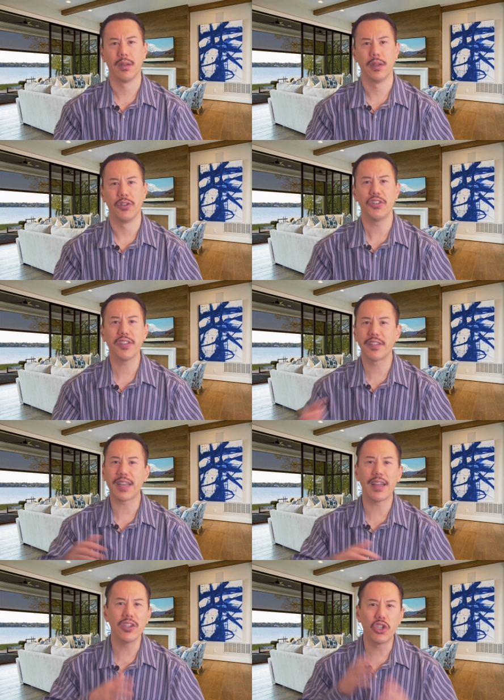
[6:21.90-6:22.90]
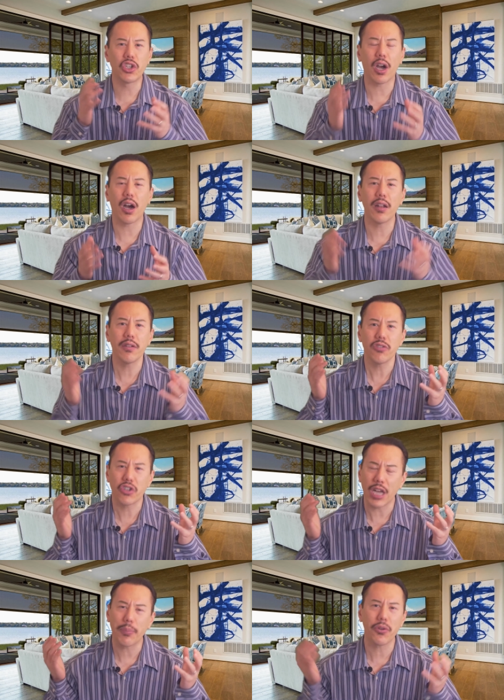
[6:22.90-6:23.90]
Jesus said in John
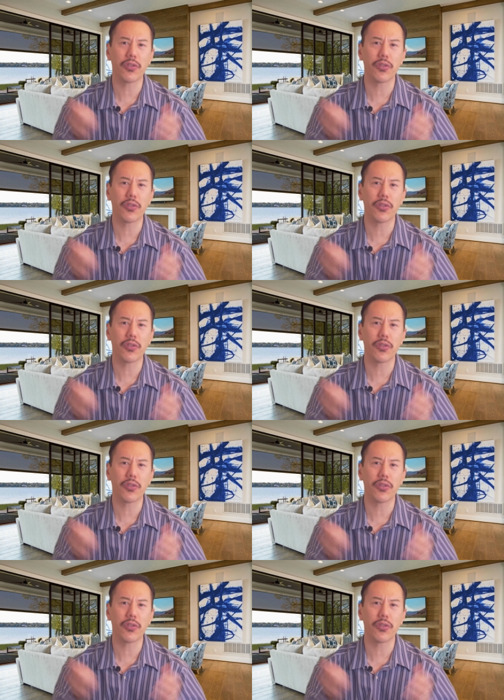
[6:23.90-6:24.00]
chapter